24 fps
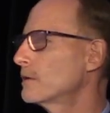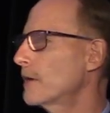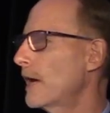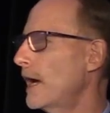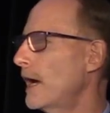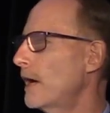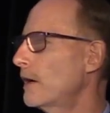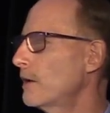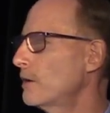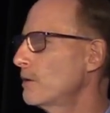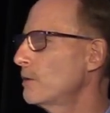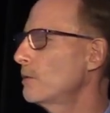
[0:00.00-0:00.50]
So
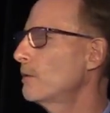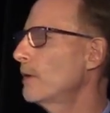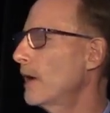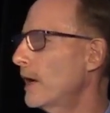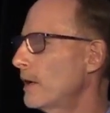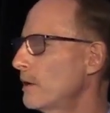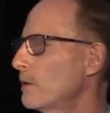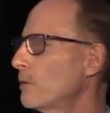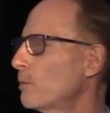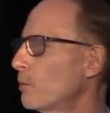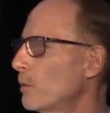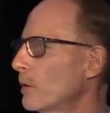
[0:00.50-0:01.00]
how do
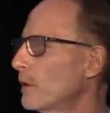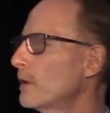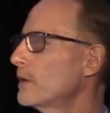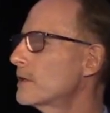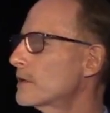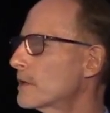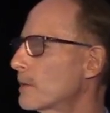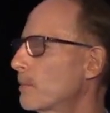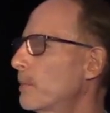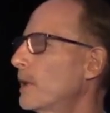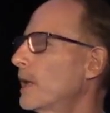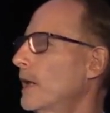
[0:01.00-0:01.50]
you really
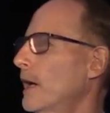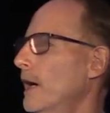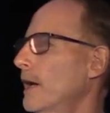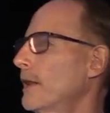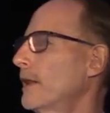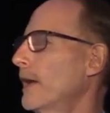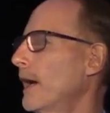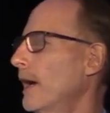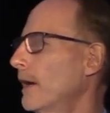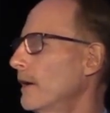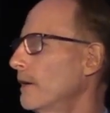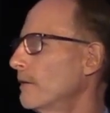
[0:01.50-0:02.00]
supply
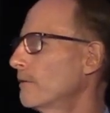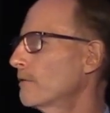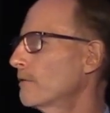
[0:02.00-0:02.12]
that